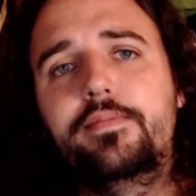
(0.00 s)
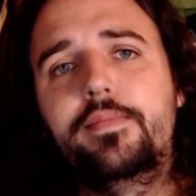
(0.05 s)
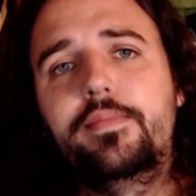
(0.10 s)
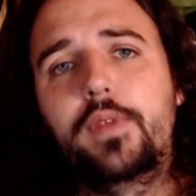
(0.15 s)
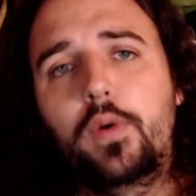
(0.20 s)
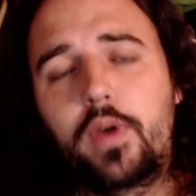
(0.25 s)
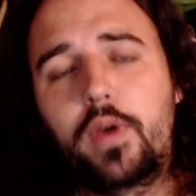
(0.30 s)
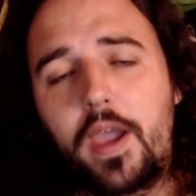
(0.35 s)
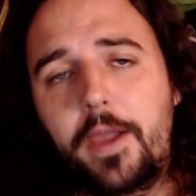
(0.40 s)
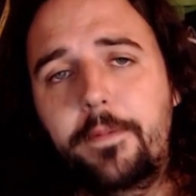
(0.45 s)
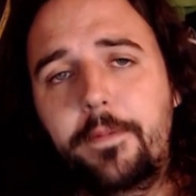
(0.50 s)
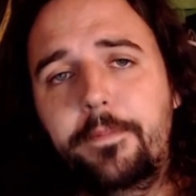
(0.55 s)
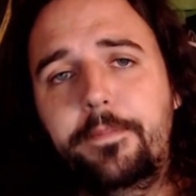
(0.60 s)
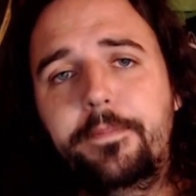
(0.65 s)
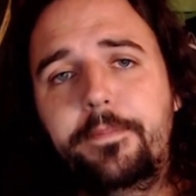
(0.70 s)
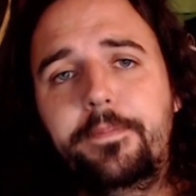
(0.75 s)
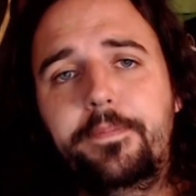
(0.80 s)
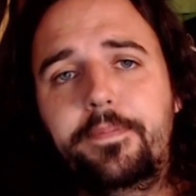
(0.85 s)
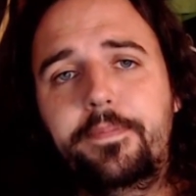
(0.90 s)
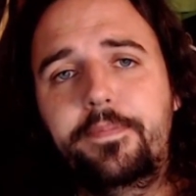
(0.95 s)
Okay.
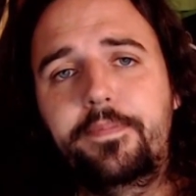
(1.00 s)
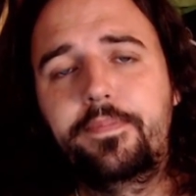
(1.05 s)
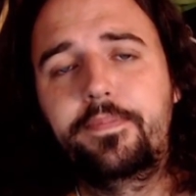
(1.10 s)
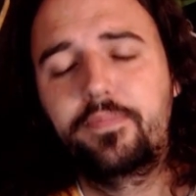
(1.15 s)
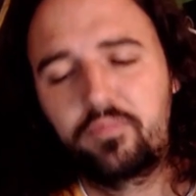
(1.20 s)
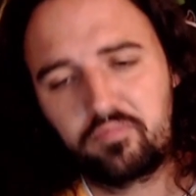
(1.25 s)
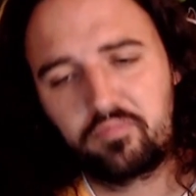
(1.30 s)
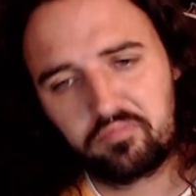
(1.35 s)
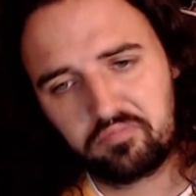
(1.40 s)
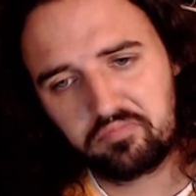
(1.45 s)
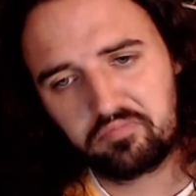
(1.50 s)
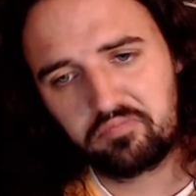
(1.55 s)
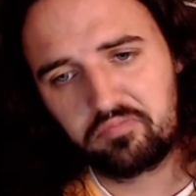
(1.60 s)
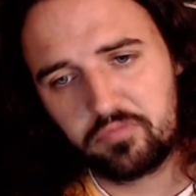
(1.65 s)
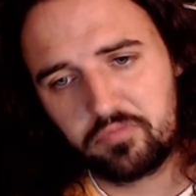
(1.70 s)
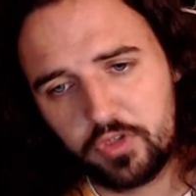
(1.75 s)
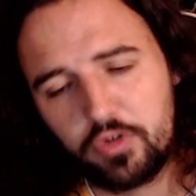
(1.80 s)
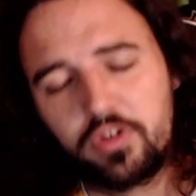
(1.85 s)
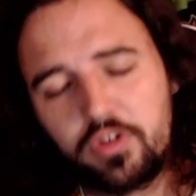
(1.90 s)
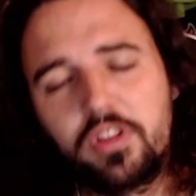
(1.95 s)

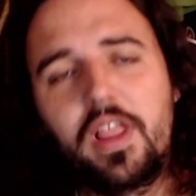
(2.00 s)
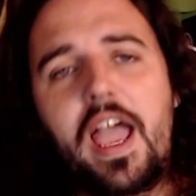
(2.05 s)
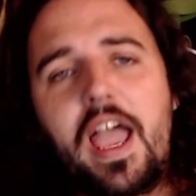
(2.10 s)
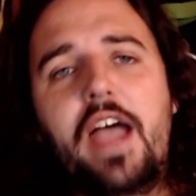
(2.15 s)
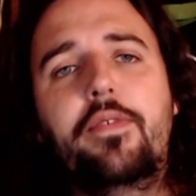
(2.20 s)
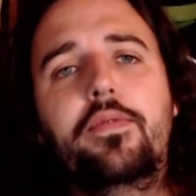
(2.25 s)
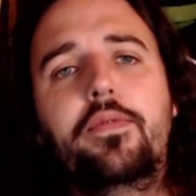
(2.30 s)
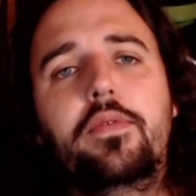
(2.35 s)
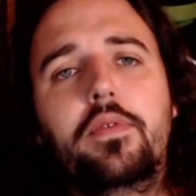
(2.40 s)
You can laugh.